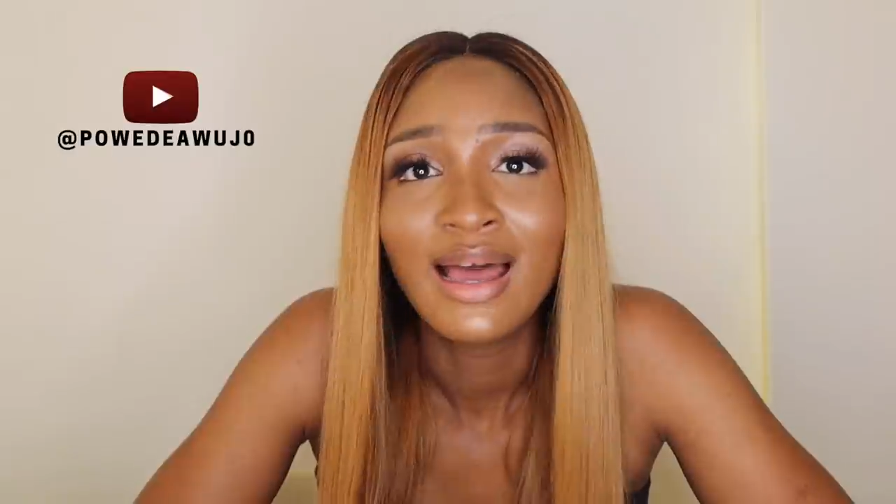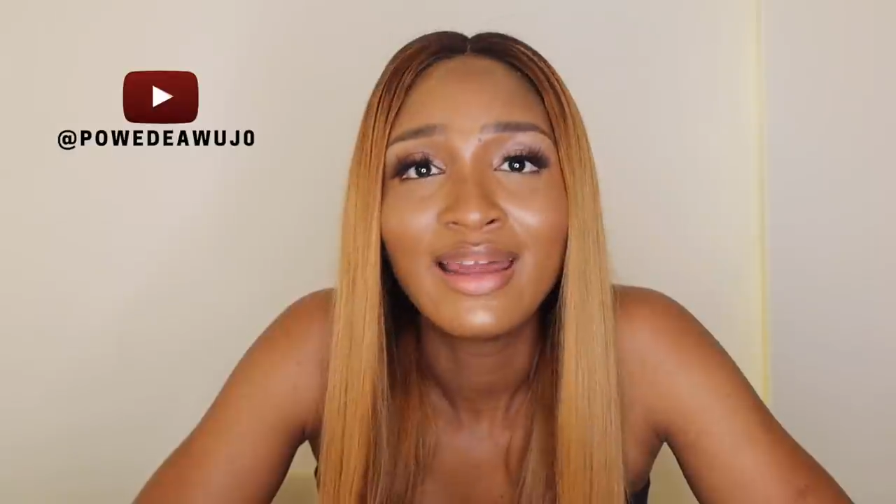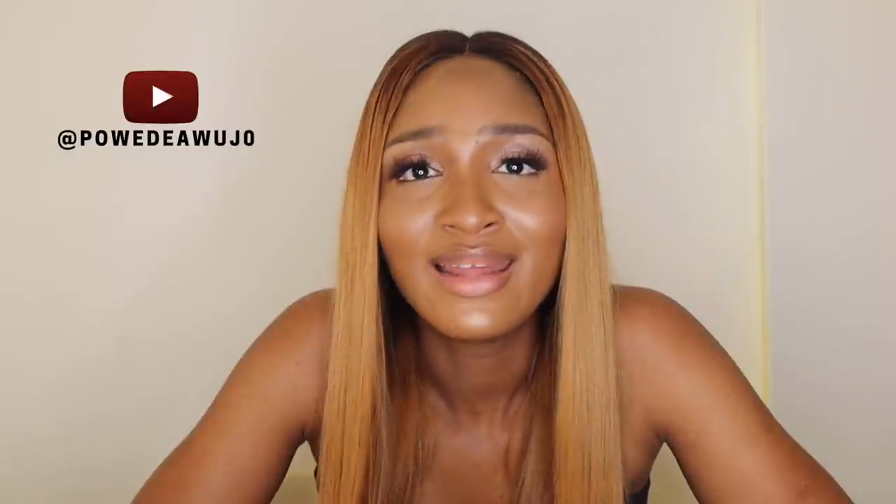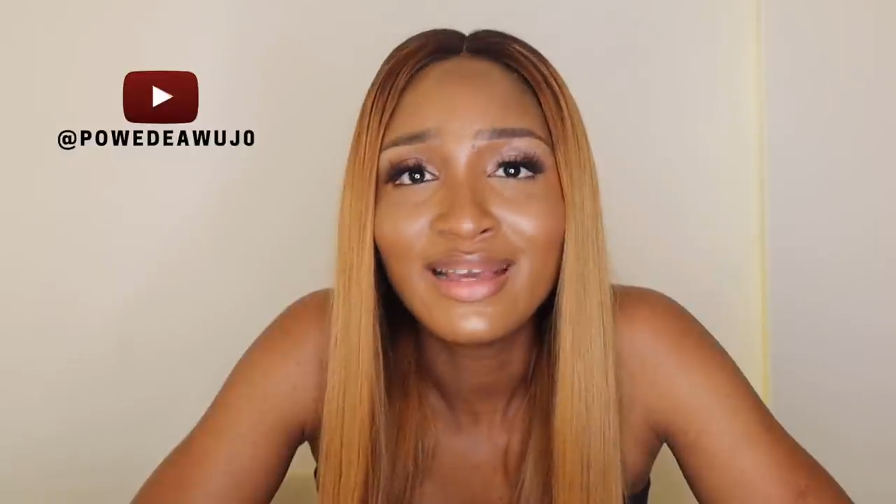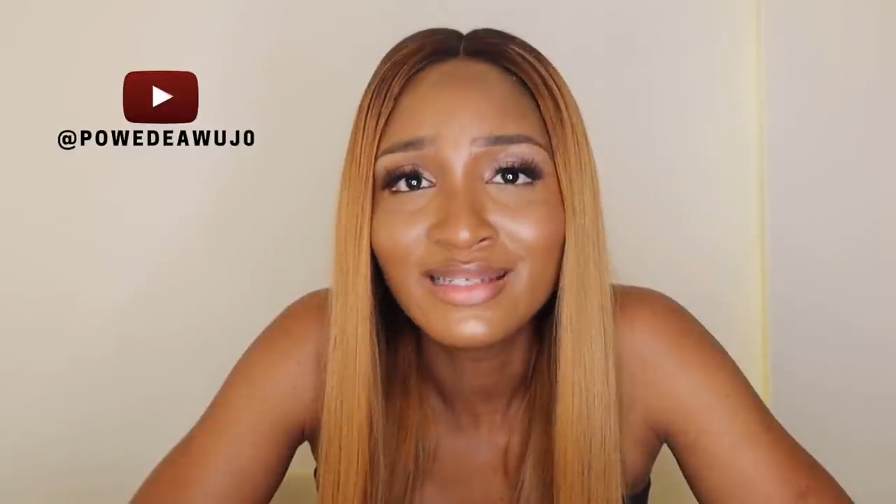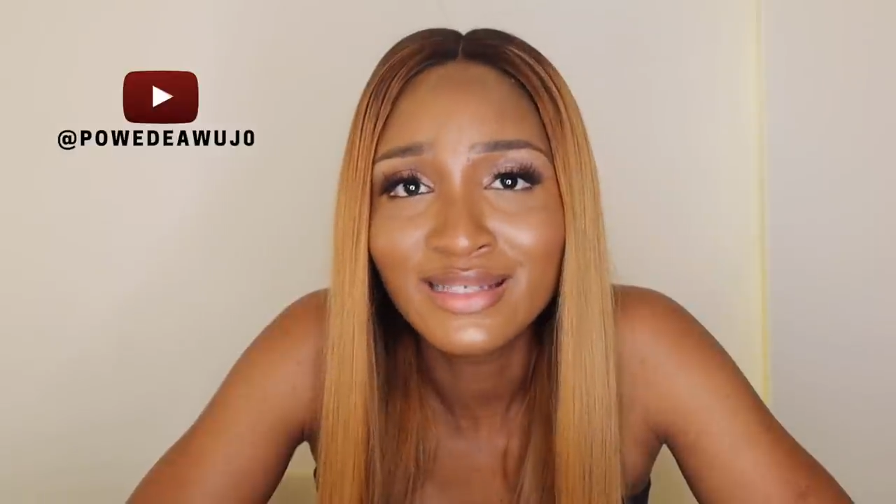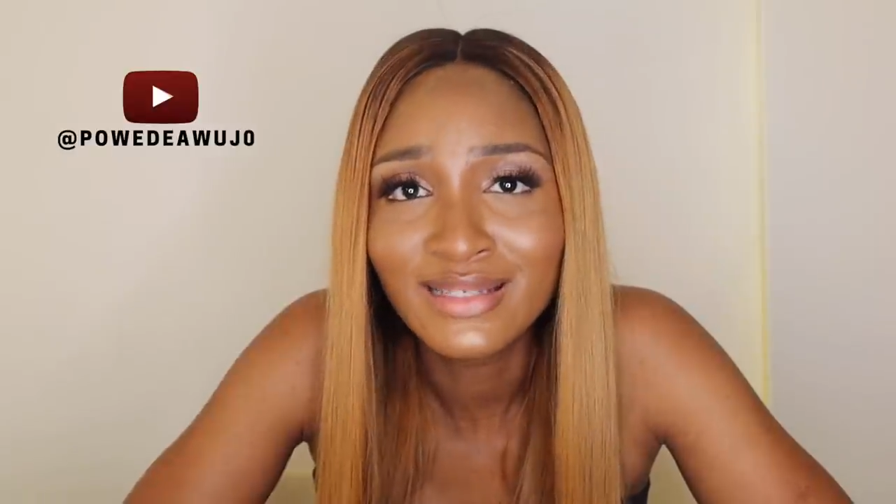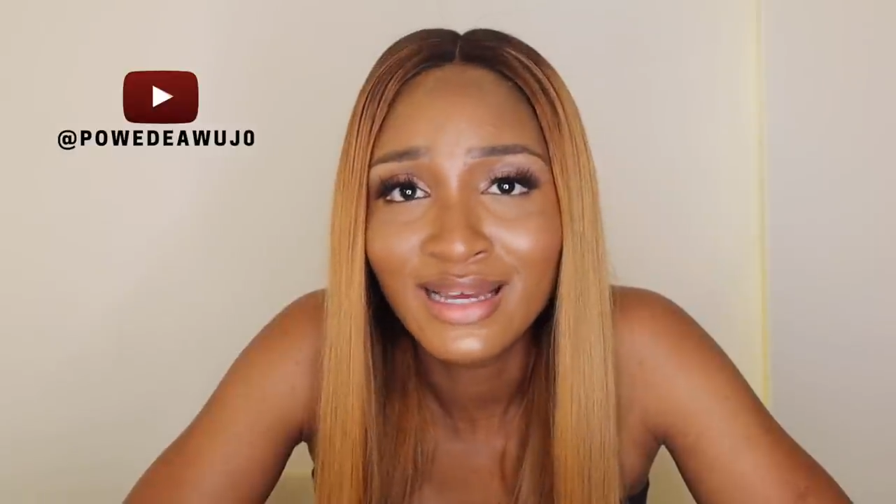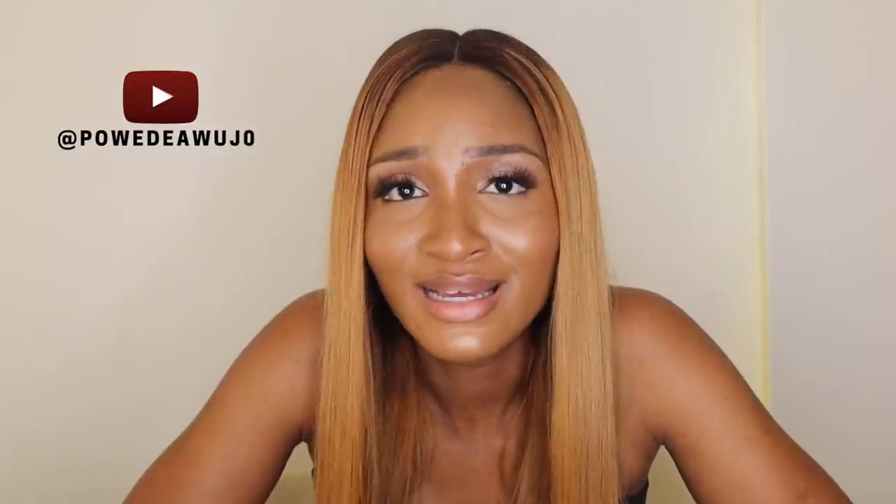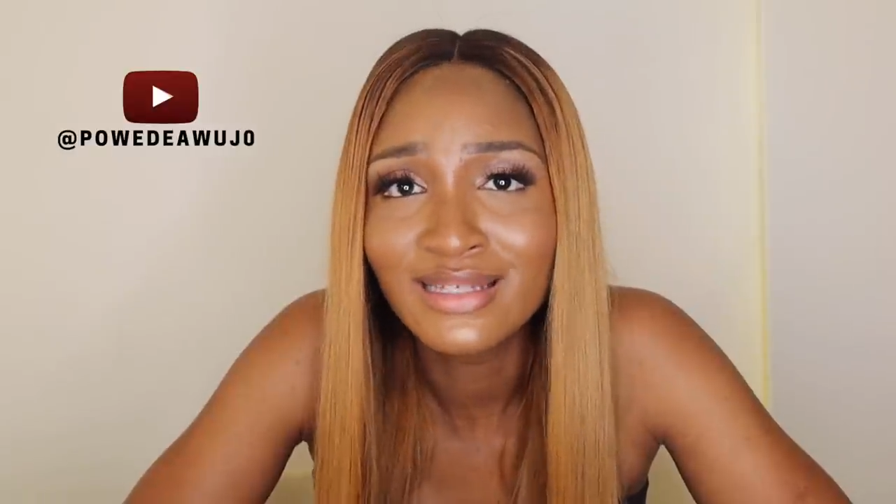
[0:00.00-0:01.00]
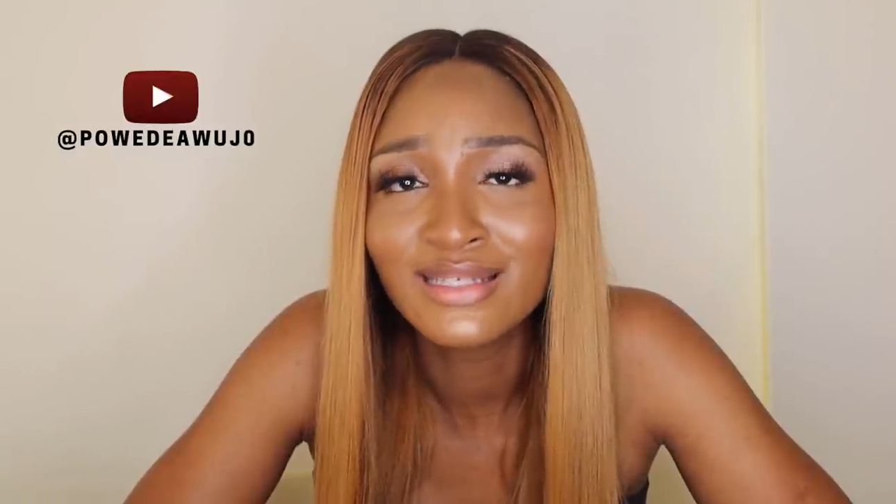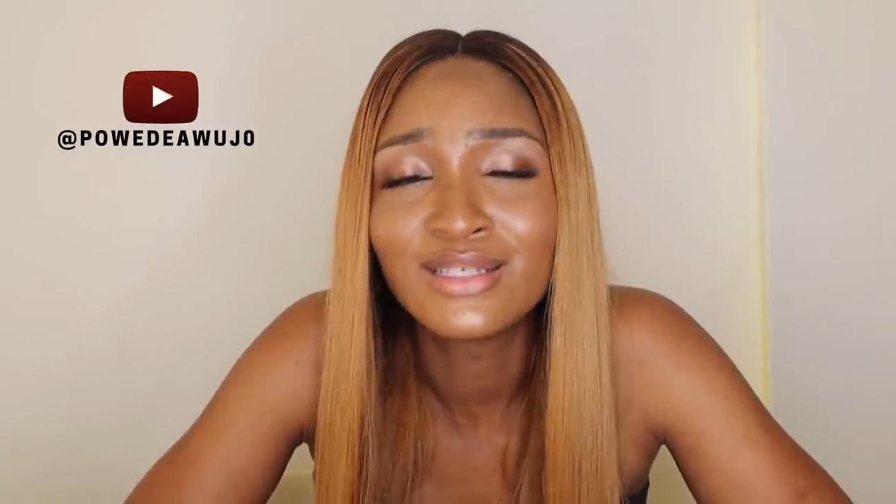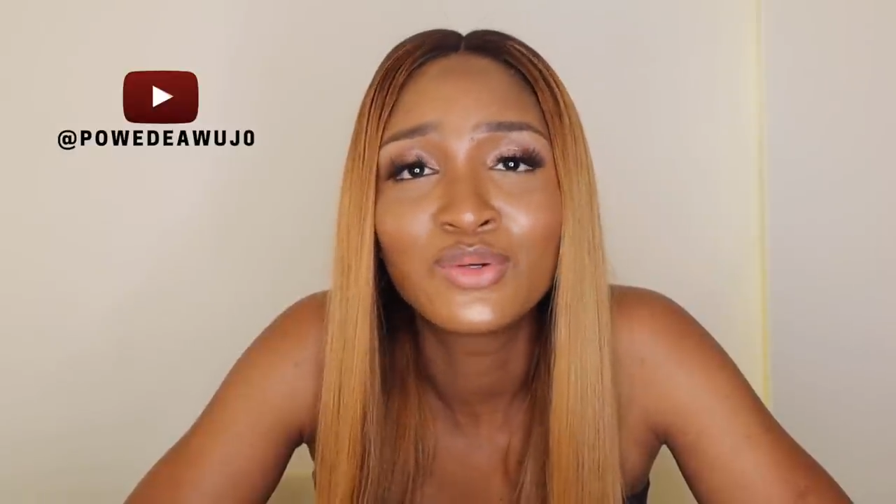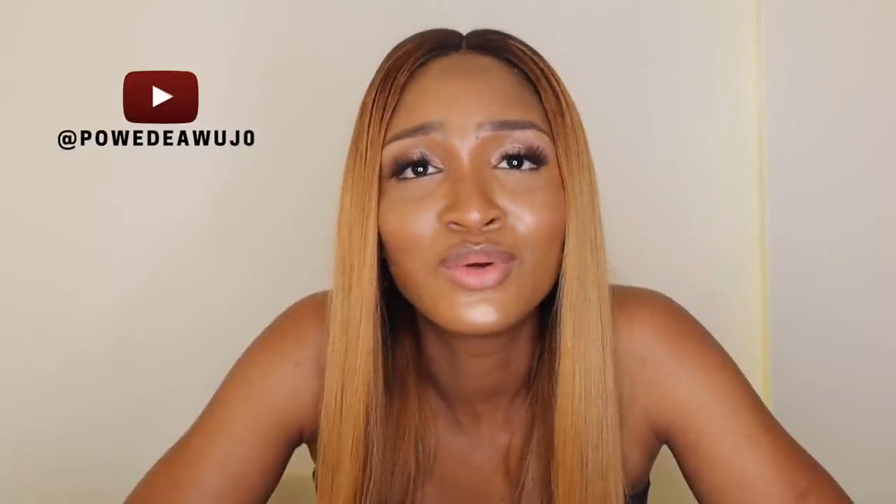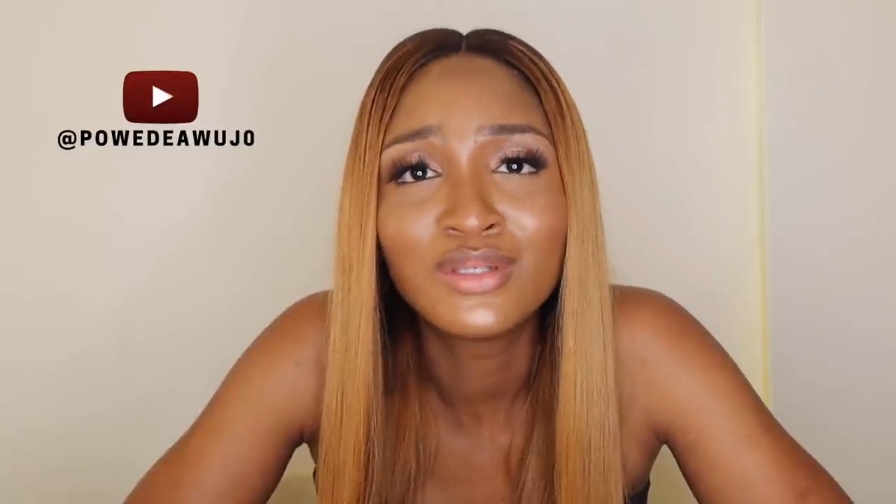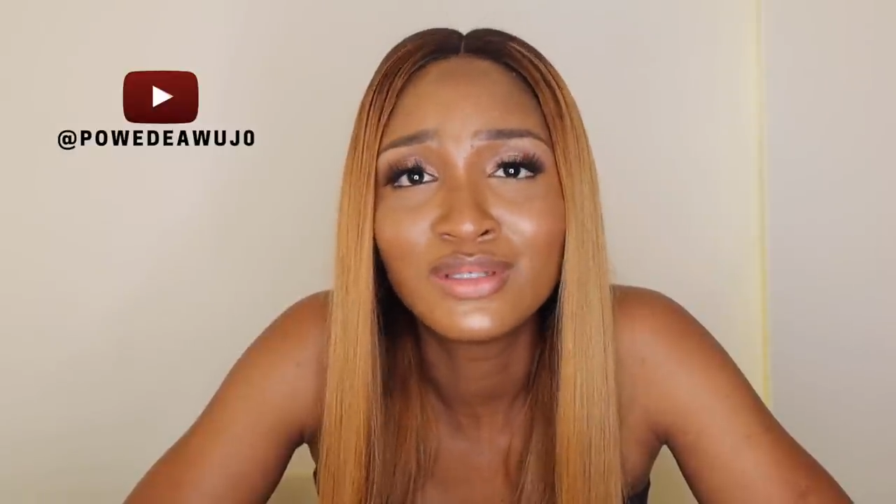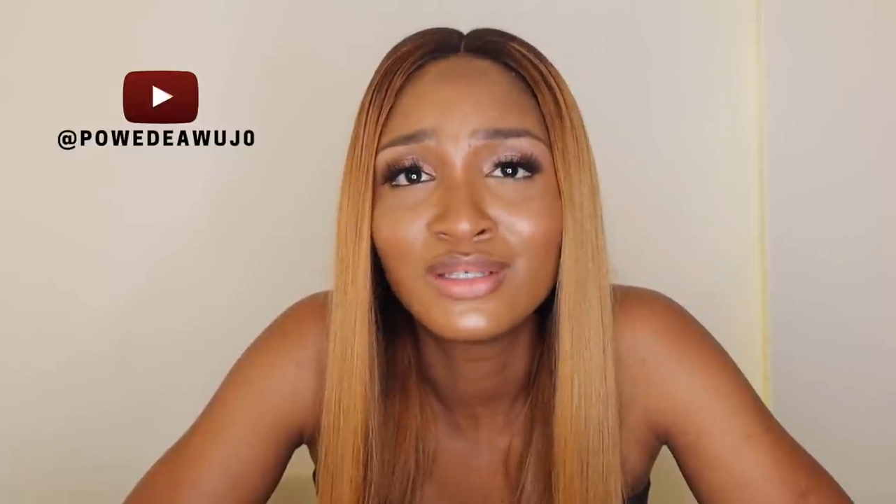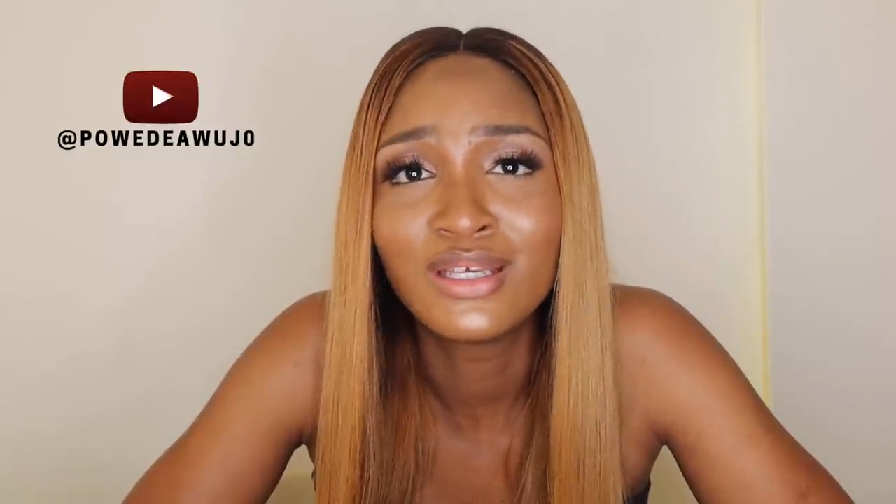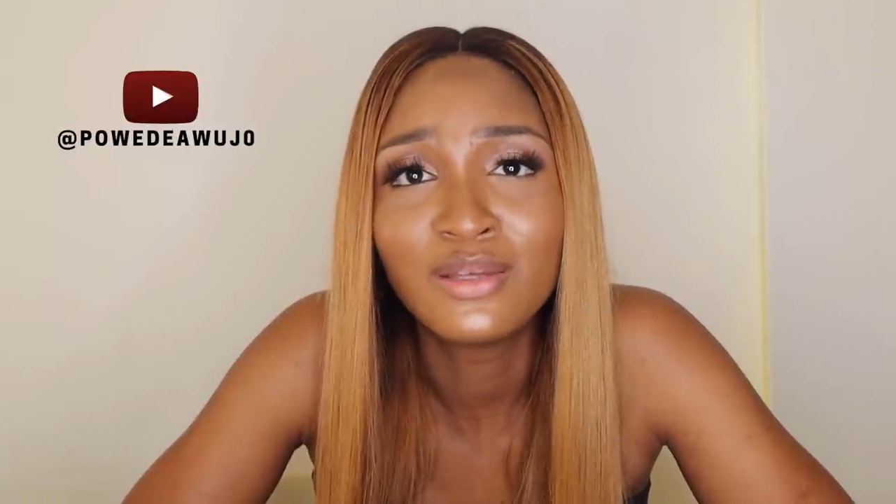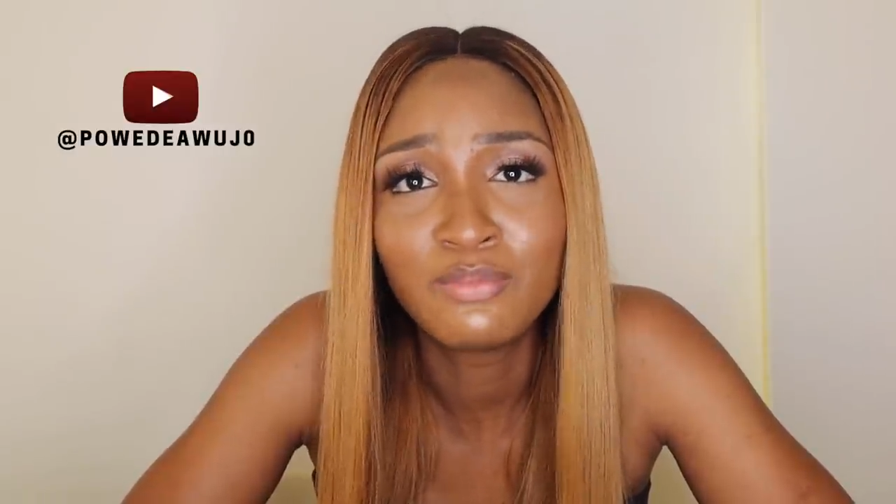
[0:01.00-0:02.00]
And exercise is going to
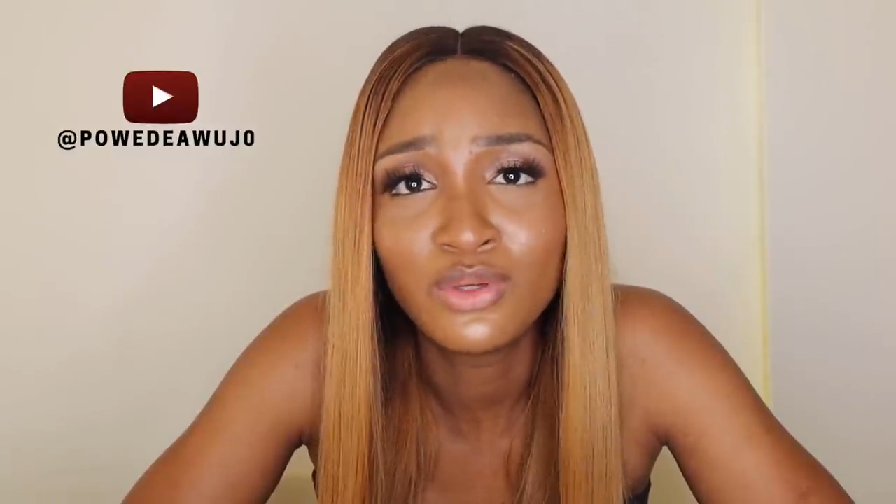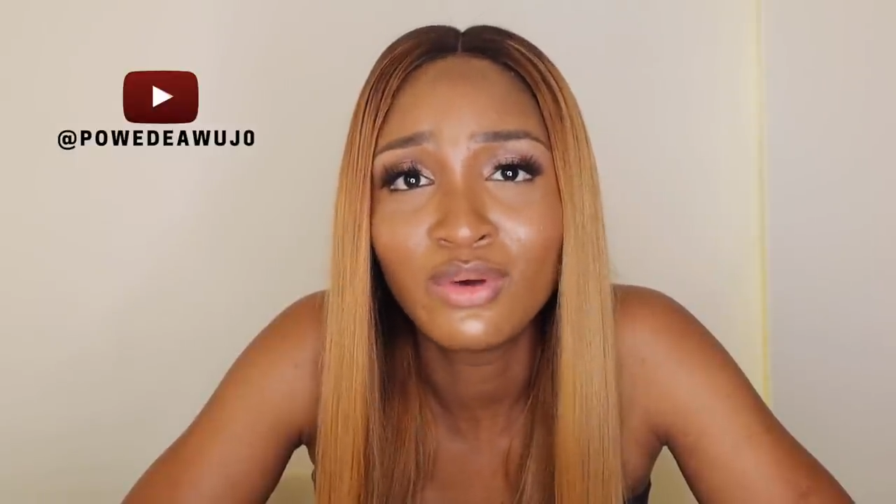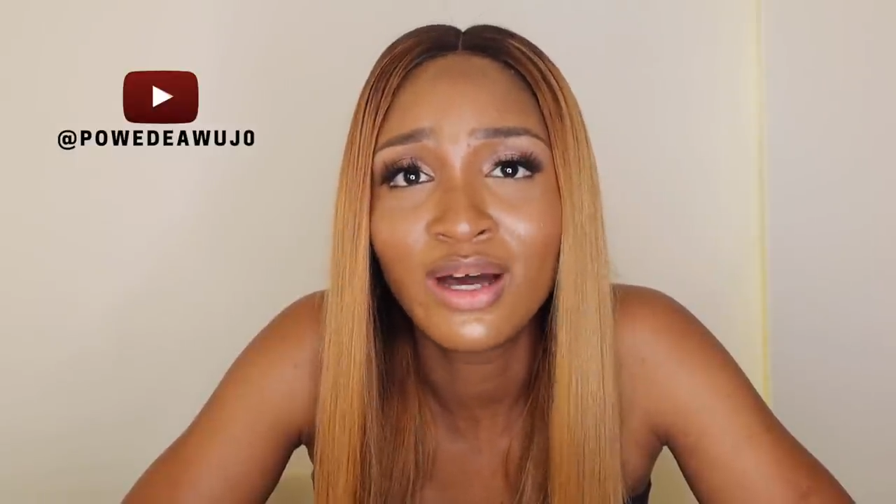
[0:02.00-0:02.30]
keep you